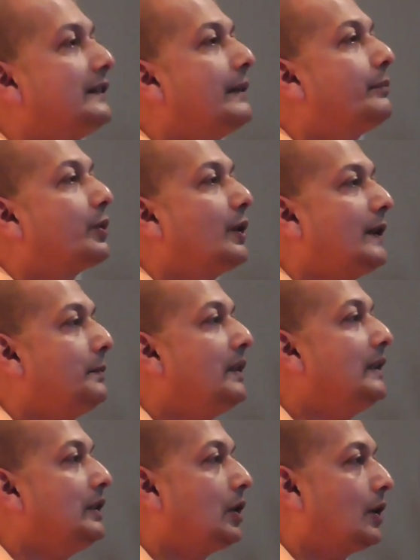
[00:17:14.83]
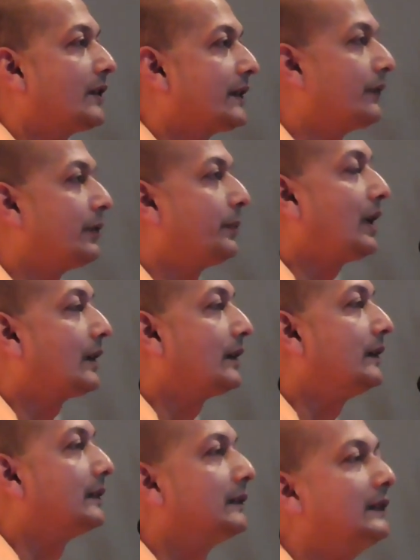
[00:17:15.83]
temporary being called
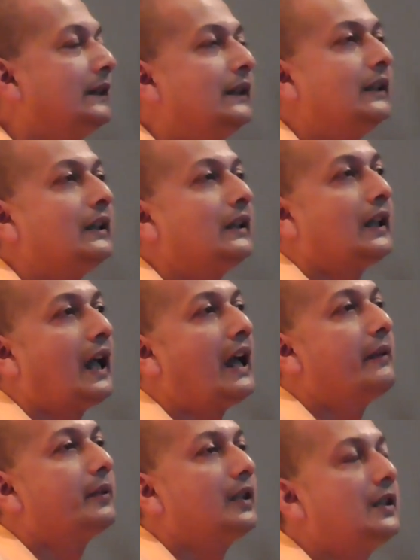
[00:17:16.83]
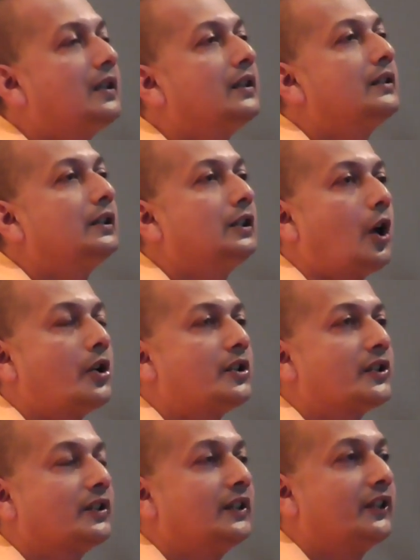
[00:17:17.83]
Sarvapriyananda. I am an eternal
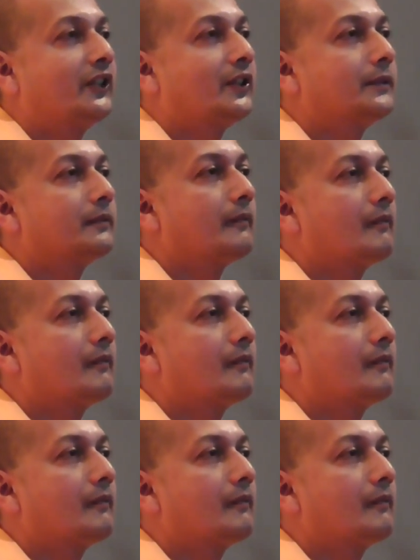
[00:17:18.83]
consciousness.